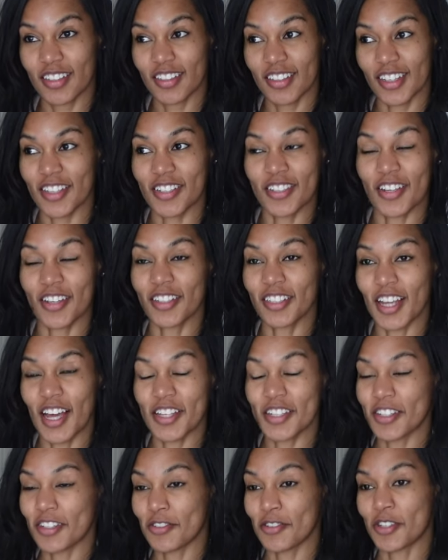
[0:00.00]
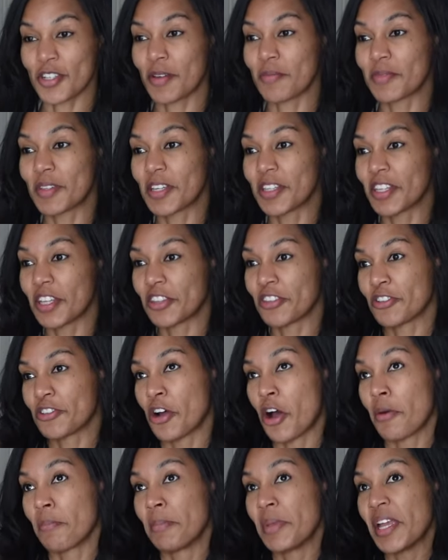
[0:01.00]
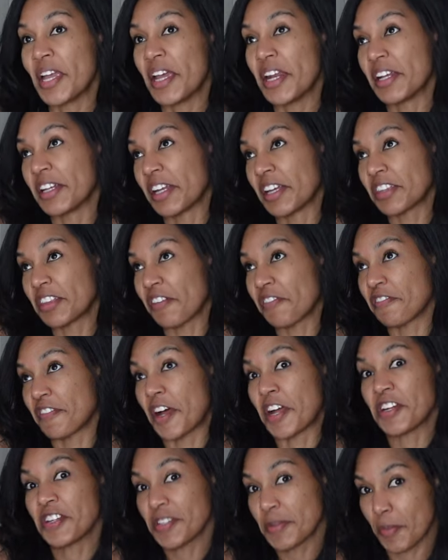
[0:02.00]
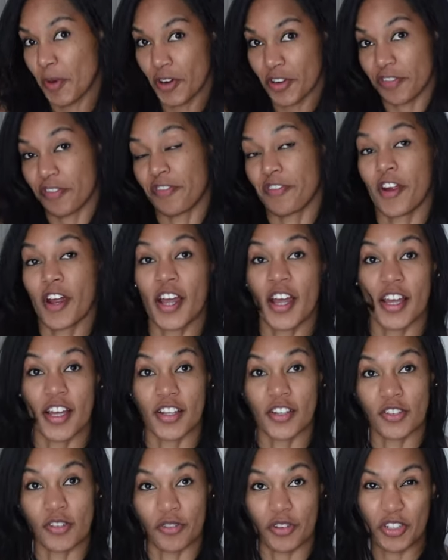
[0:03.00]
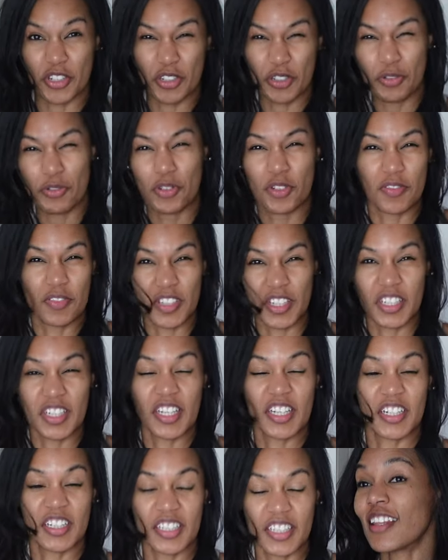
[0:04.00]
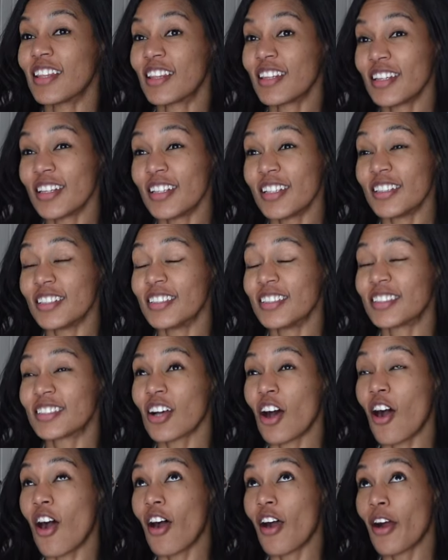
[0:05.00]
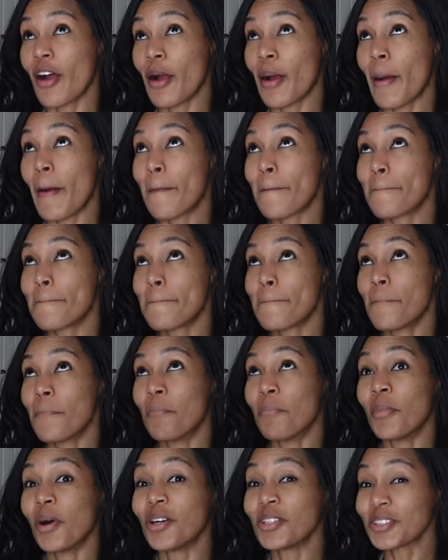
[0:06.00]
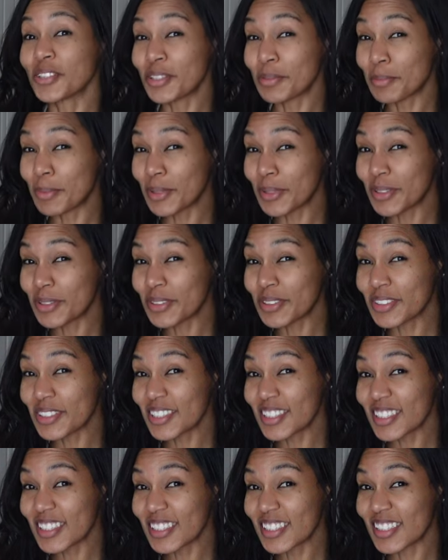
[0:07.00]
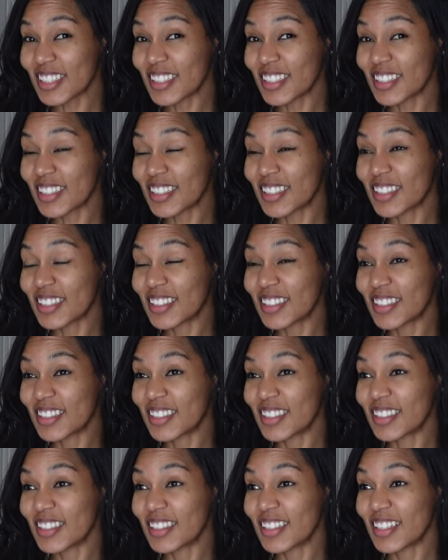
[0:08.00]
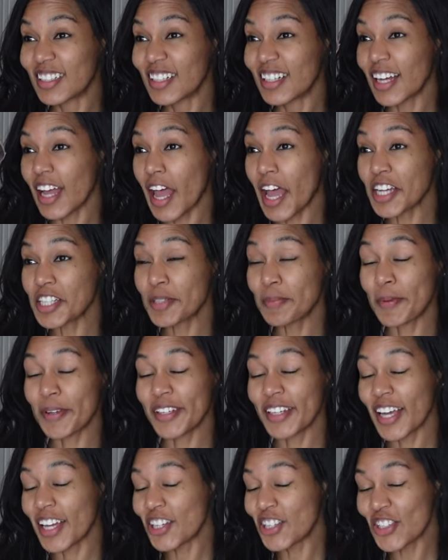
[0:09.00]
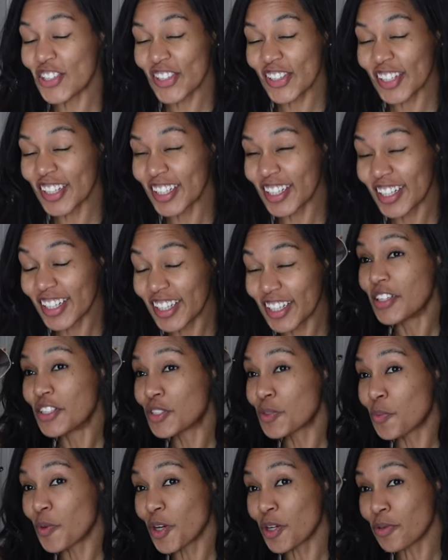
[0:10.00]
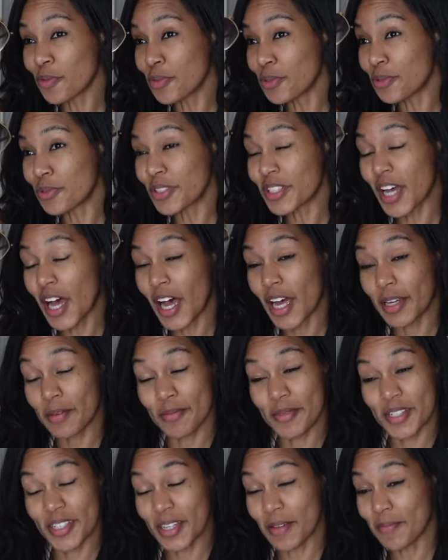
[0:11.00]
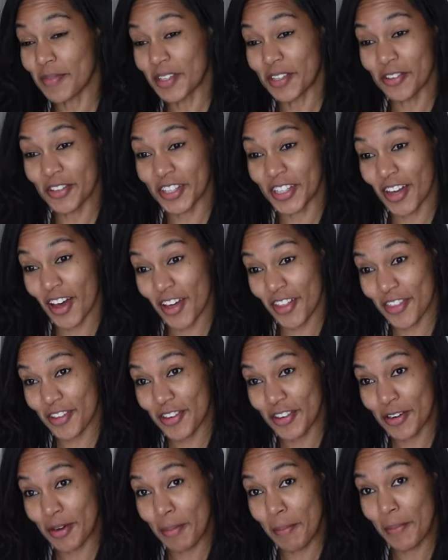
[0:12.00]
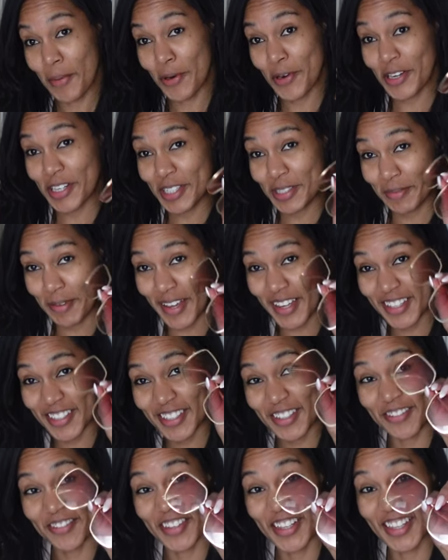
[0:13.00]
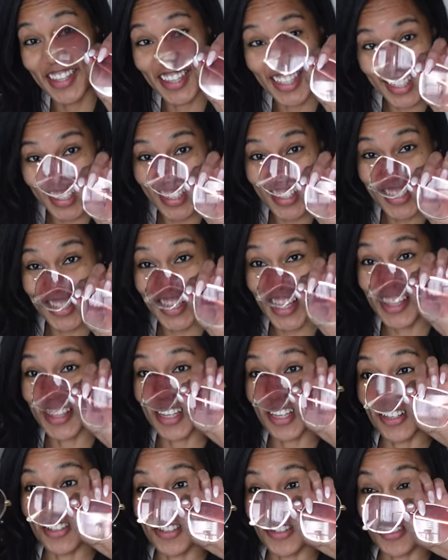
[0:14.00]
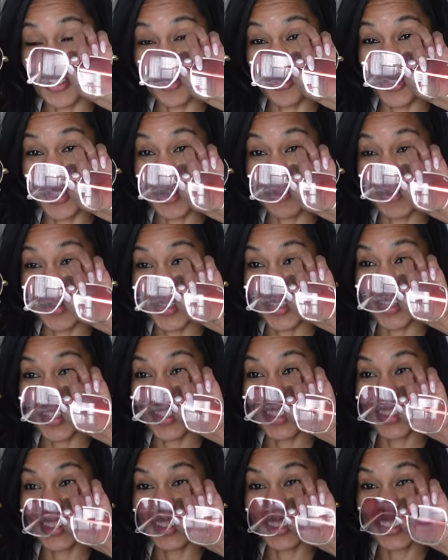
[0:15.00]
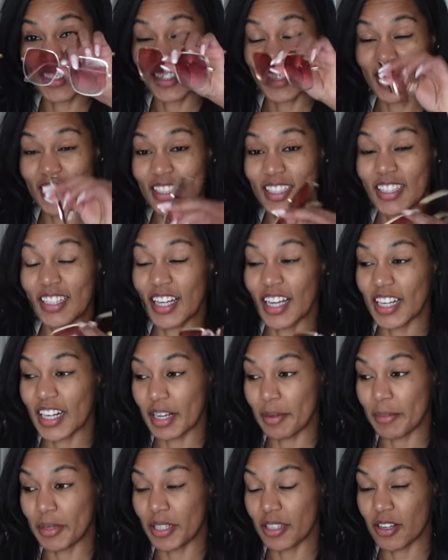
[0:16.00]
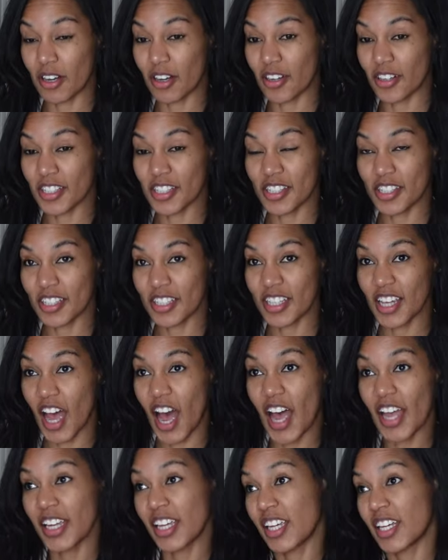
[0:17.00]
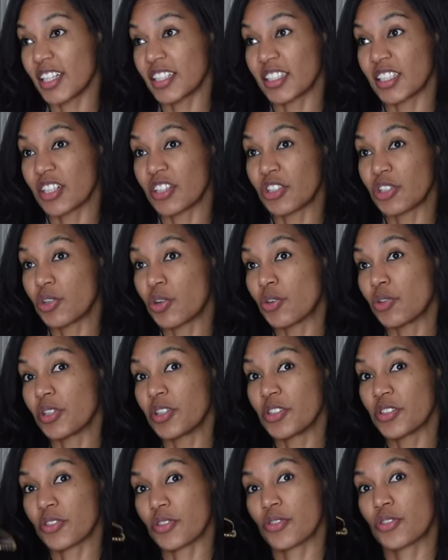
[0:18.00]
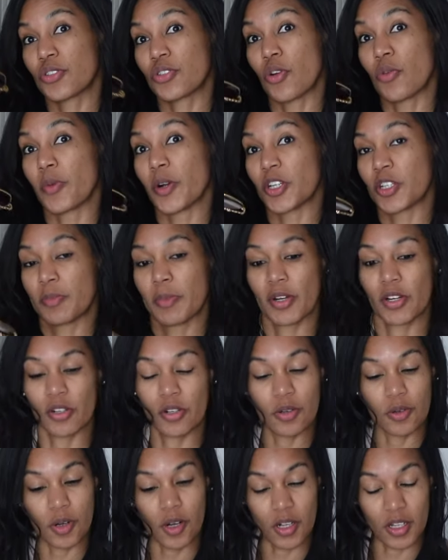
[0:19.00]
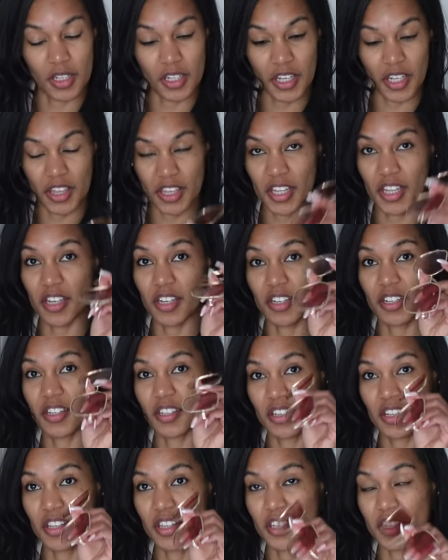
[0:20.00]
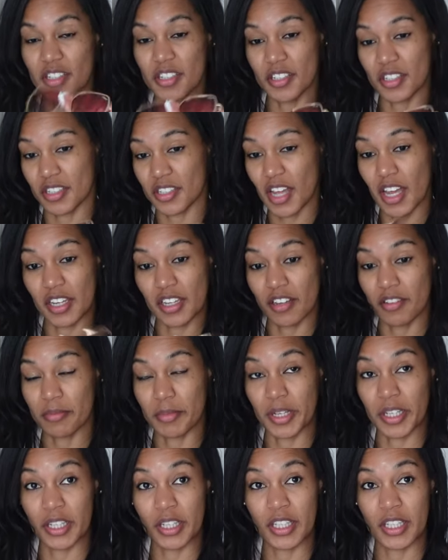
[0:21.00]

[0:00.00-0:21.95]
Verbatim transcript: Like sunglasses are something that they're not made in like the finest part of France or exclusively in Italy. These are multiples exponentially square root times something or the other more expensive than these and they are so similar and I mean honestly I can't tell you oh these are so much better quality than these because I love my